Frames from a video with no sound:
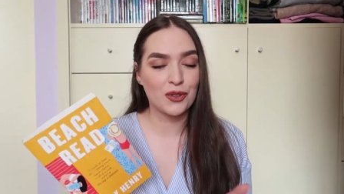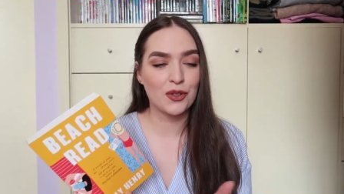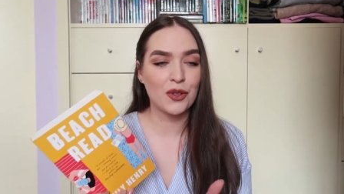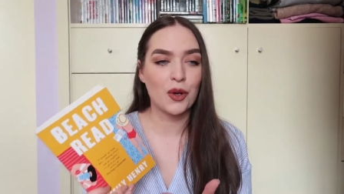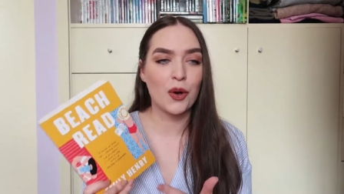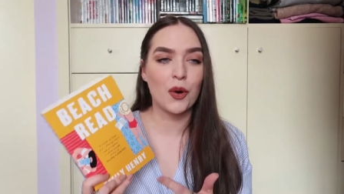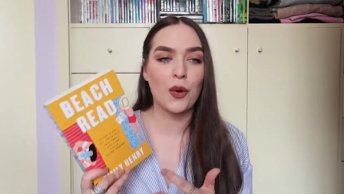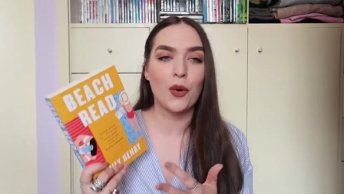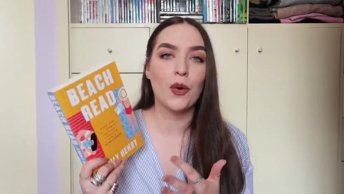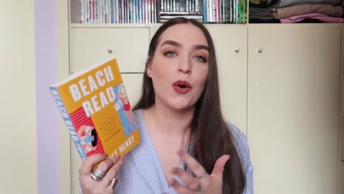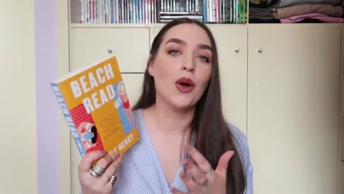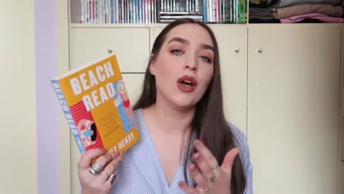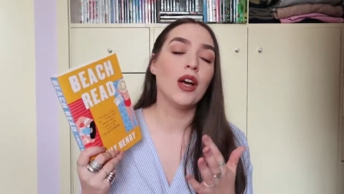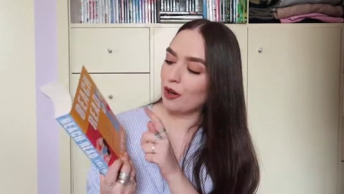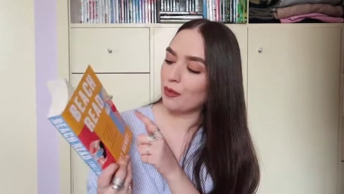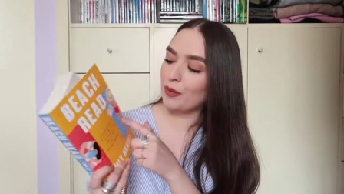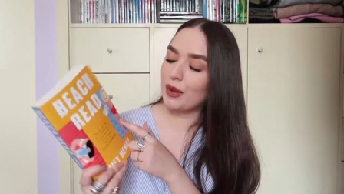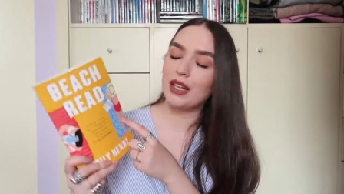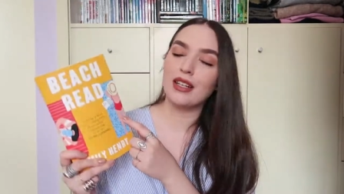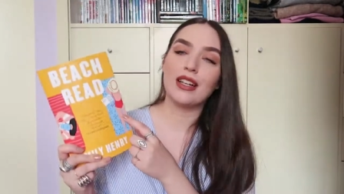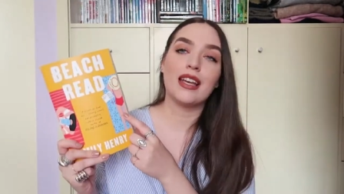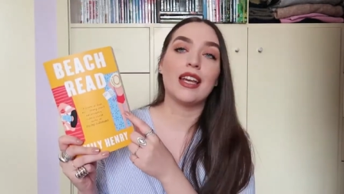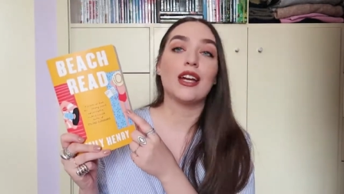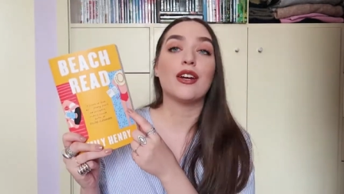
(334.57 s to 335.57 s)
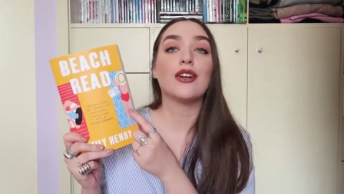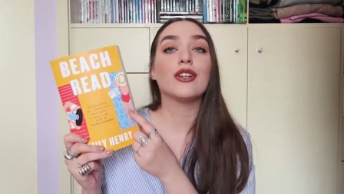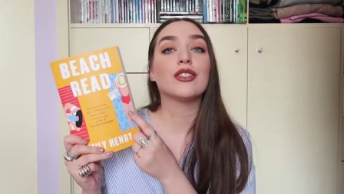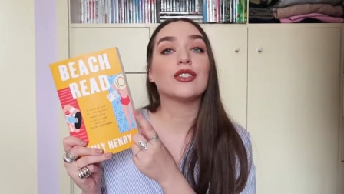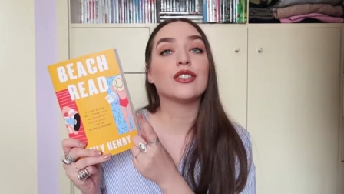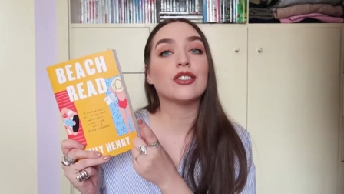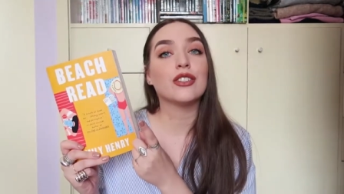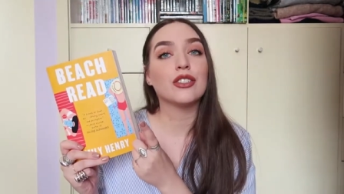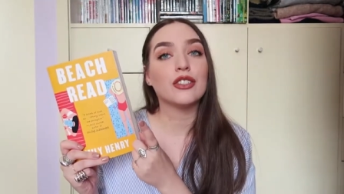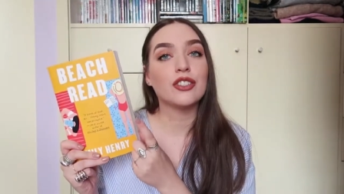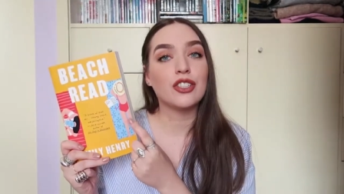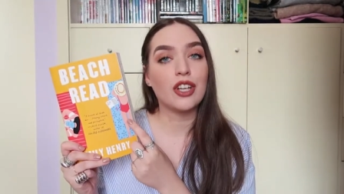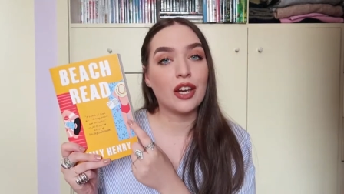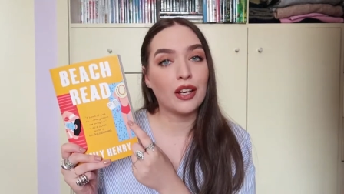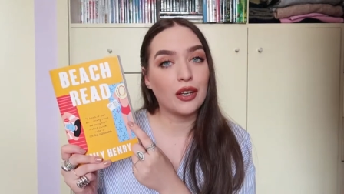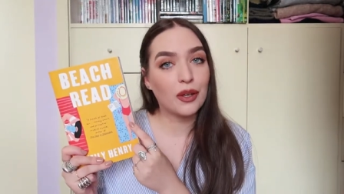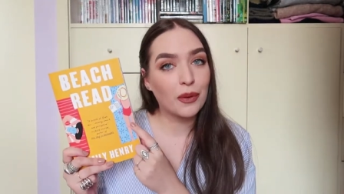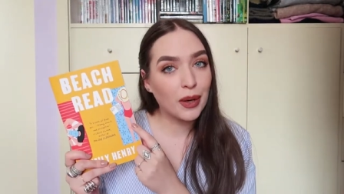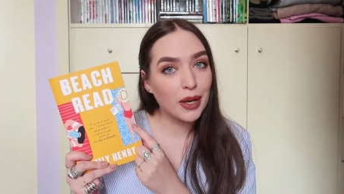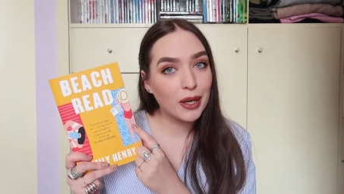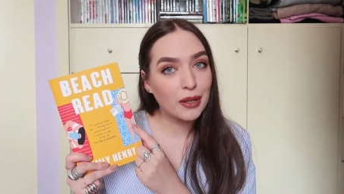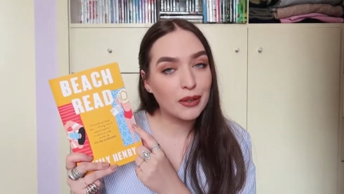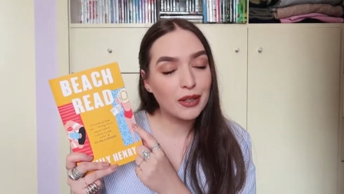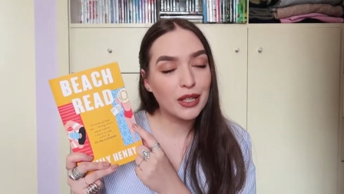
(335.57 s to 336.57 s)
So our main character,
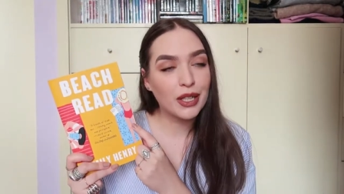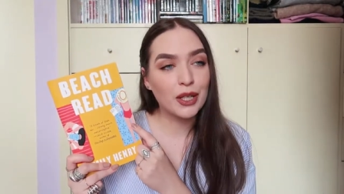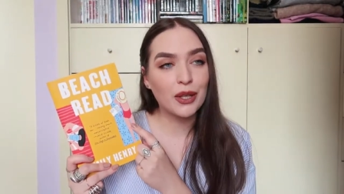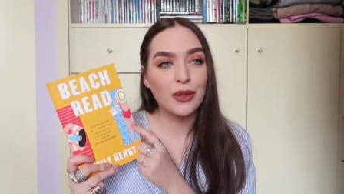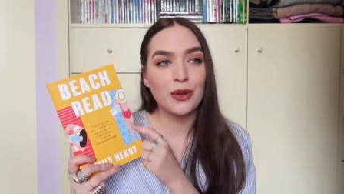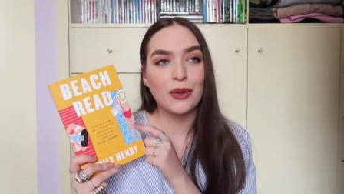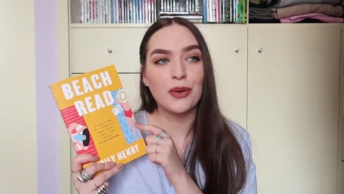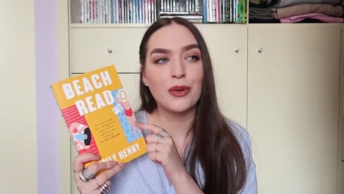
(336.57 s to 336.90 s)
January,